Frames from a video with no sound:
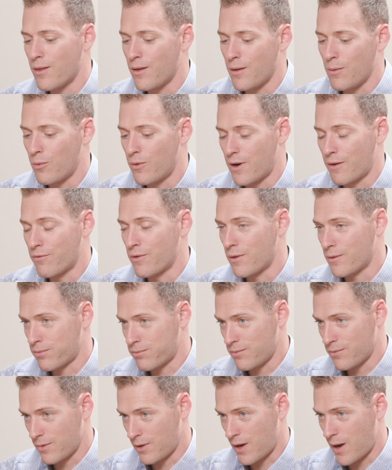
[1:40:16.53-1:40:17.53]
whatever the
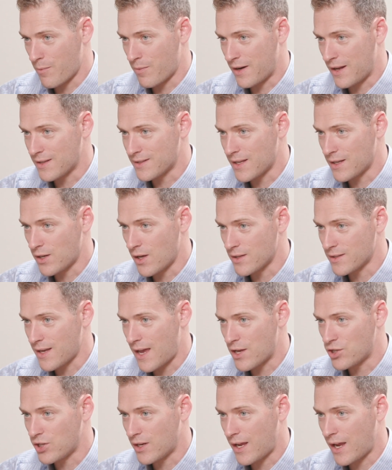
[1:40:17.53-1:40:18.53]
company is that does
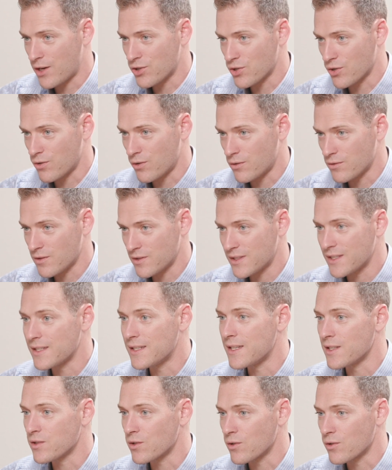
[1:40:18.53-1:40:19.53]
educational
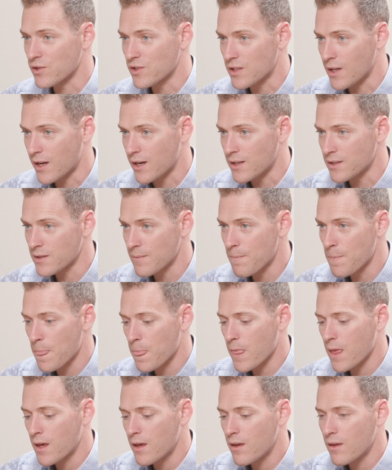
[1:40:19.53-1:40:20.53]
statistical studies,
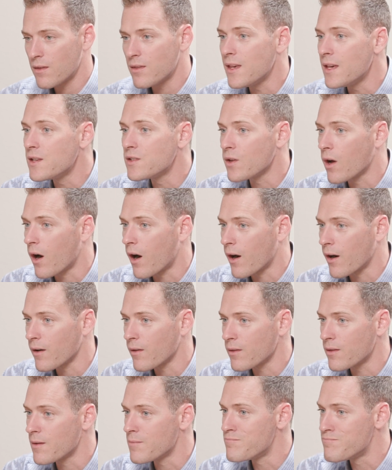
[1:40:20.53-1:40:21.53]
these
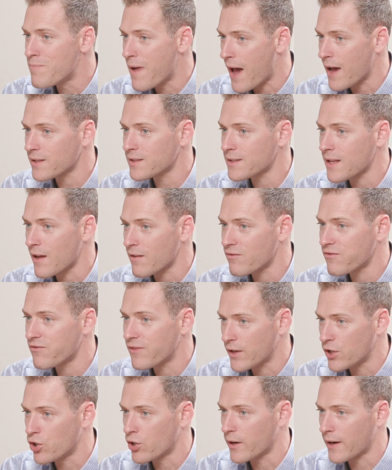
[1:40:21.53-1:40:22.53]
are the best at
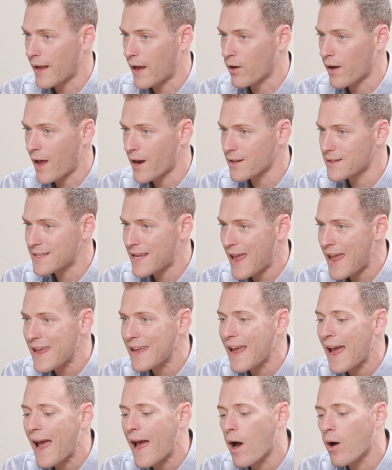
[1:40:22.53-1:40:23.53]
figuring out how to
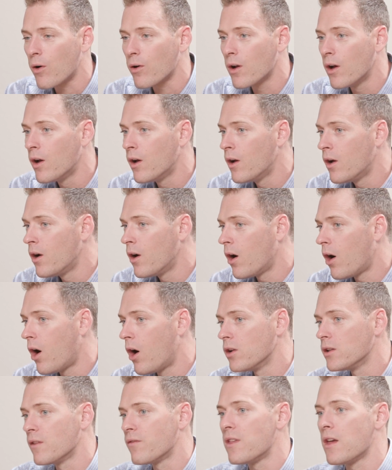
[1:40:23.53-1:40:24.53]
take out
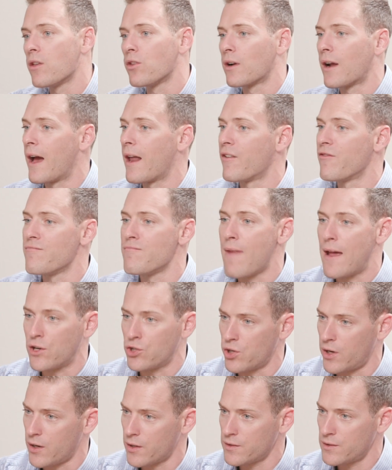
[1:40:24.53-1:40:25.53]
all of the other kind of
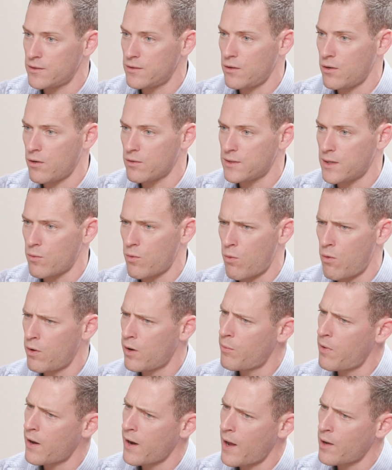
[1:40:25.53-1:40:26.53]
metrics. You'd say, well,
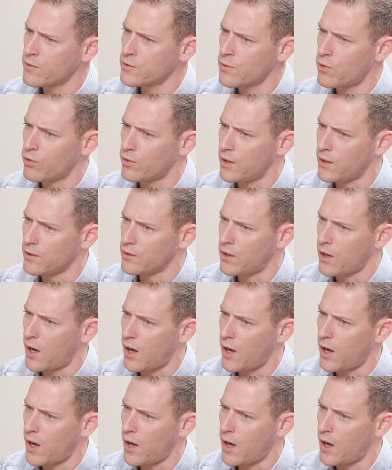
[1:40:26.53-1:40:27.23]
what about household income?